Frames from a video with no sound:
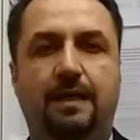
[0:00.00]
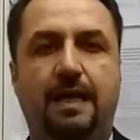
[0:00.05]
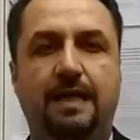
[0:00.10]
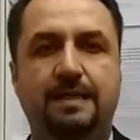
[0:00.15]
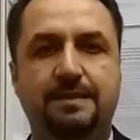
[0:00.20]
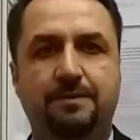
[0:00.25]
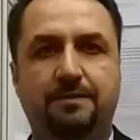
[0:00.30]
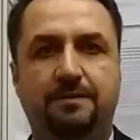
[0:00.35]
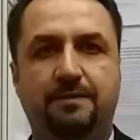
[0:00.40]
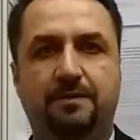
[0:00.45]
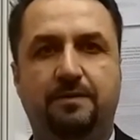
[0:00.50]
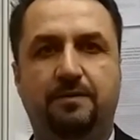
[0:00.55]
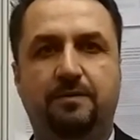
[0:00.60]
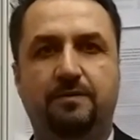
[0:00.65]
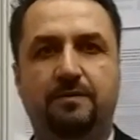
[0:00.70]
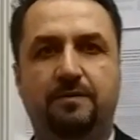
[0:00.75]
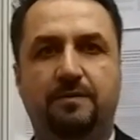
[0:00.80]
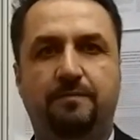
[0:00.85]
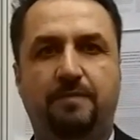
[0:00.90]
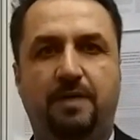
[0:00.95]
As you
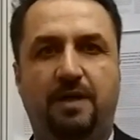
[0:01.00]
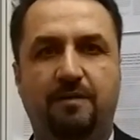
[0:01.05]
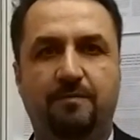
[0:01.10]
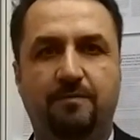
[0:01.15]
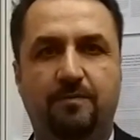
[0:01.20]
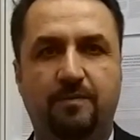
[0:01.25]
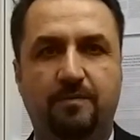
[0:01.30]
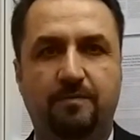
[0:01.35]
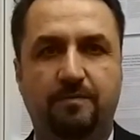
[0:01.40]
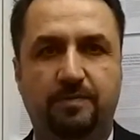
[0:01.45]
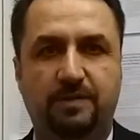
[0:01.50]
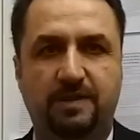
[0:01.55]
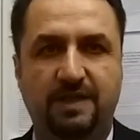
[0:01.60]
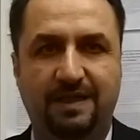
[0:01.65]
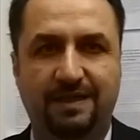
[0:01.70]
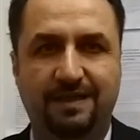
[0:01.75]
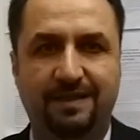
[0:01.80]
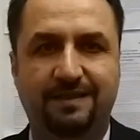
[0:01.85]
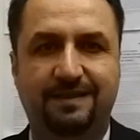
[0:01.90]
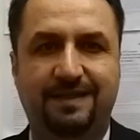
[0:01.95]
know, palm
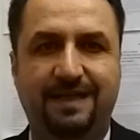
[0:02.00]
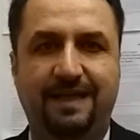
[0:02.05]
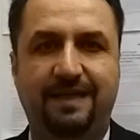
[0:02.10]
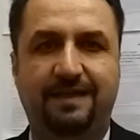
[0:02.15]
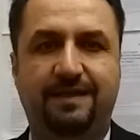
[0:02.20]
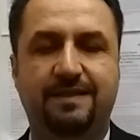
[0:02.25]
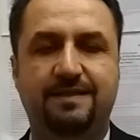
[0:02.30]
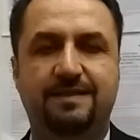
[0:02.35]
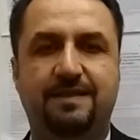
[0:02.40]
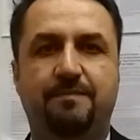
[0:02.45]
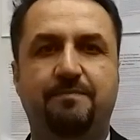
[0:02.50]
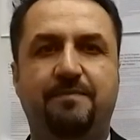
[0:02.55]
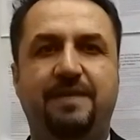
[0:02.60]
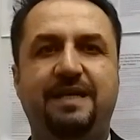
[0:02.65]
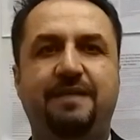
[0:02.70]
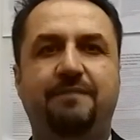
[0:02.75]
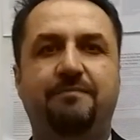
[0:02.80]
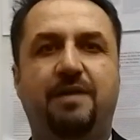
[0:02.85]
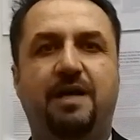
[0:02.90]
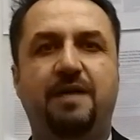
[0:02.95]
kernel cake is a
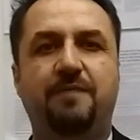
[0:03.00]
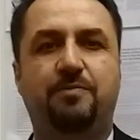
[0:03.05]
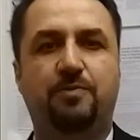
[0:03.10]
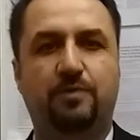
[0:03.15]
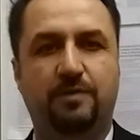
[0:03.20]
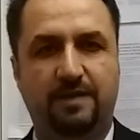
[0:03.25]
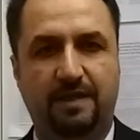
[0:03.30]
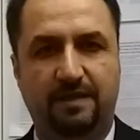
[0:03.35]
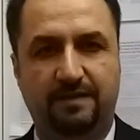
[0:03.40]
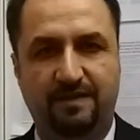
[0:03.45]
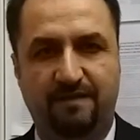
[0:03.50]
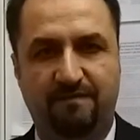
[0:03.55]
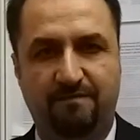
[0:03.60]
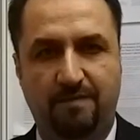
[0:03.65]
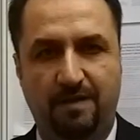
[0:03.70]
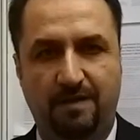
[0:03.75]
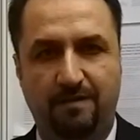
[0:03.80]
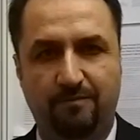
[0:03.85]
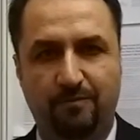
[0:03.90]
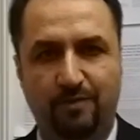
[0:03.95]
main byproduct of
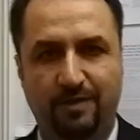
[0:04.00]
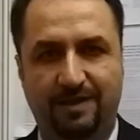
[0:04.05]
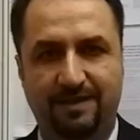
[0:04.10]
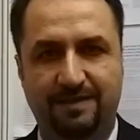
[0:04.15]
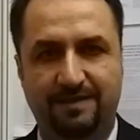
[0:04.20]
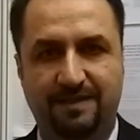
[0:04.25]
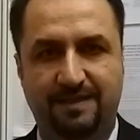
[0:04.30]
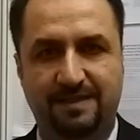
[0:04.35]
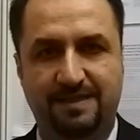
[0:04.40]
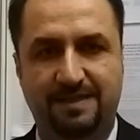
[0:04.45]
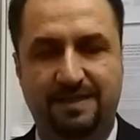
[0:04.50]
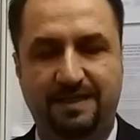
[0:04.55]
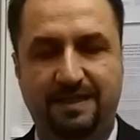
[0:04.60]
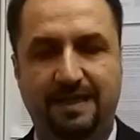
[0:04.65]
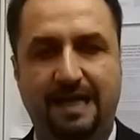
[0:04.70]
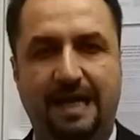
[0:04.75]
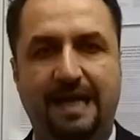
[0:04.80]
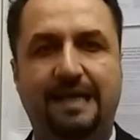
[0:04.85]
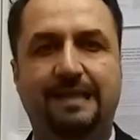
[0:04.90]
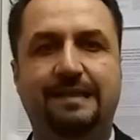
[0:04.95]
palm oil industry,
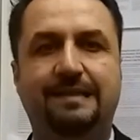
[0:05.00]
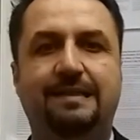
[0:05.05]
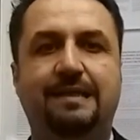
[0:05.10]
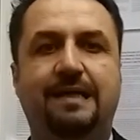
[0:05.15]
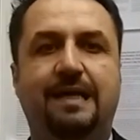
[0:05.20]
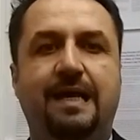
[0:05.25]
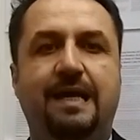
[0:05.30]
and